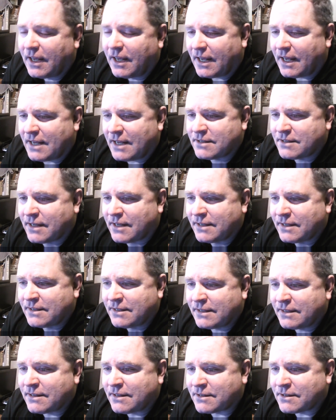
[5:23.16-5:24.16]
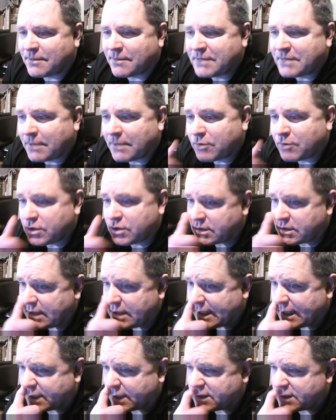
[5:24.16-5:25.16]
As I did the September
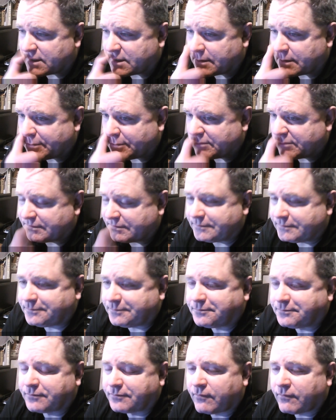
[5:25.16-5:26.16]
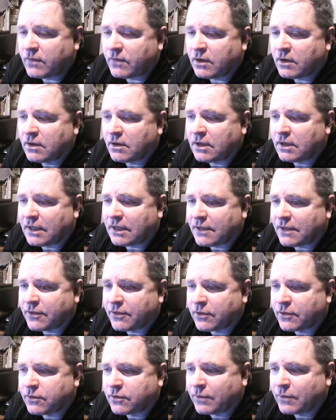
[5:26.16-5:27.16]
6 uh,
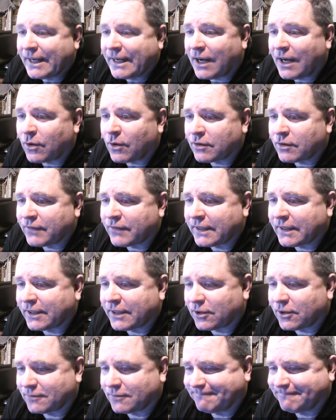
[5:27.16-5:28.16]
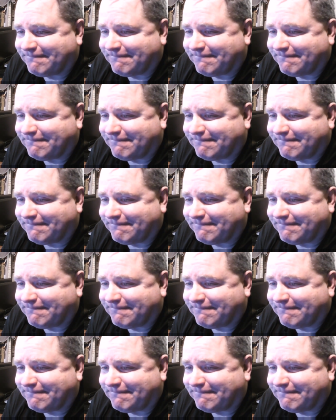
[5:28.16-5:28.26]
three hour video,